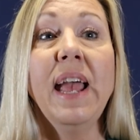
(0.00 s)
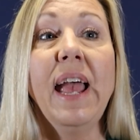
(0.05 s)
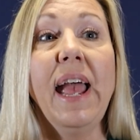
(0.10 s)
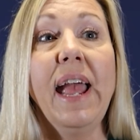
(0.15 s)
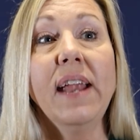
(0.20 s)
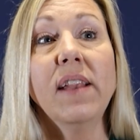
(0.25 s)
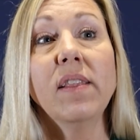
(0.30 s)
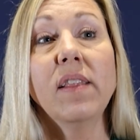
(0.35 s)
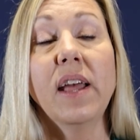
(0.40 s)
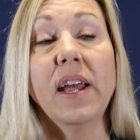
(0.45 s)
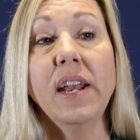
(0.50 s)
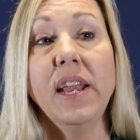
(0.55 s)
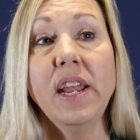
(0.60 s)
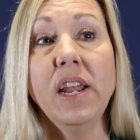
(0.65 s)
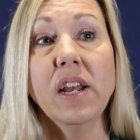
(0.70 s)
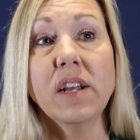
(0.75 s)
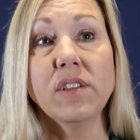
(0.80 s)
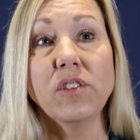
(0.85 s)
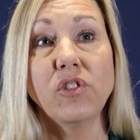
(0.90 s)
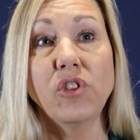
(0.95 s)
and
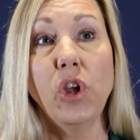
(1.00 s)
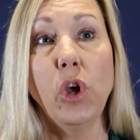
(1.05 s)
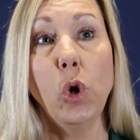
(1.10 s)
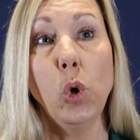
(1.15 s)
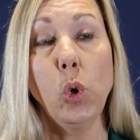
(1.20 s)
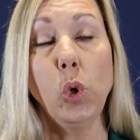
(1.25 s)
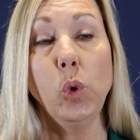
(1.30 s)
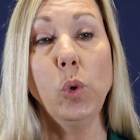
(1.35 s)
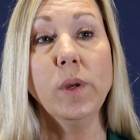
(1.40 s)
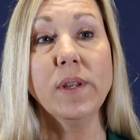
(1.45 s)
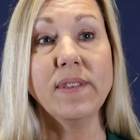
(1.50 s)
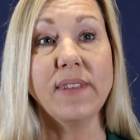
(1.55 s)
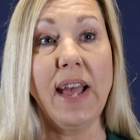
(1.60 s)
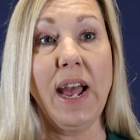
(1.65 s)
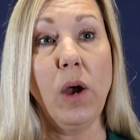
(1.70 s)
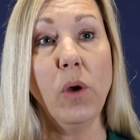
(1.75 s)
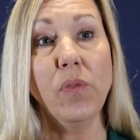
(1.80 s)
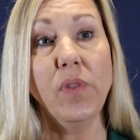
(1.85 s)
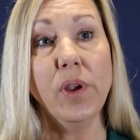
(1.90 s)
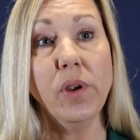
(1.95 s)
letting us know who is
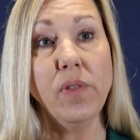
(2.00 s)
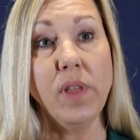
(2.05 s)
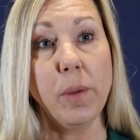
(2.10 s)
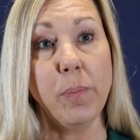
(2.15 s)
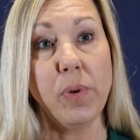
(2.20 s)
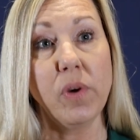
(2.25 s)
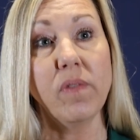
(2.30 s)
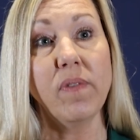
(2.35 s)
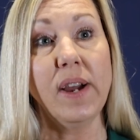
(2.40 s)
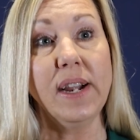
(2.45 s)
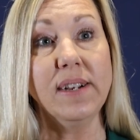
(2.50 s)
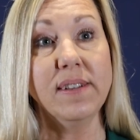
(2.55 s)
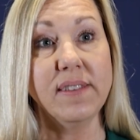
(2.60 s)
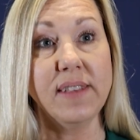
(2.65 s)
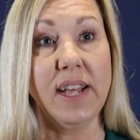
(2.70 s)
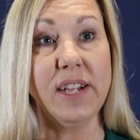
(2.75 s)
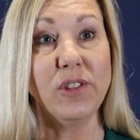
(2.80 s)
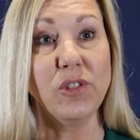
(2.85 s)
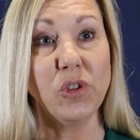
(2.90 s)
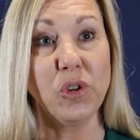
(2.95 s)
out there that provides
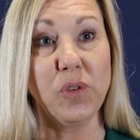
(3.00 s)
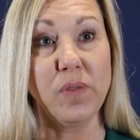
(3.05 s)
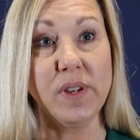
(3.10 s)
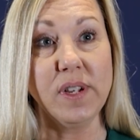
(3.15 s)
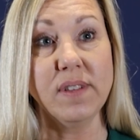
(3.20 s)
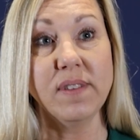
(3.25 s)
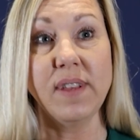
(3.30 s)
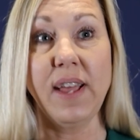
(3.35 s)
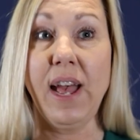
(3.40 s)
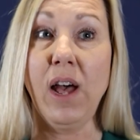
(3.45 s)
that service.